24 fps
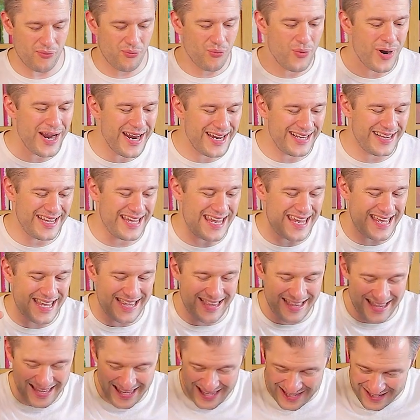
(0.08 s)
really,
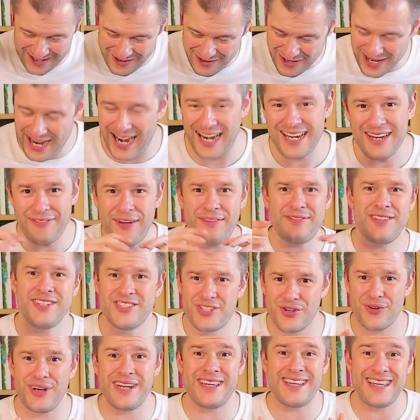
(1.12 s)
you kind of have to
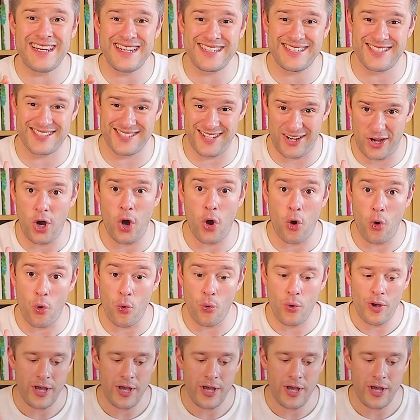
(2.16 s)
treat these as a whole.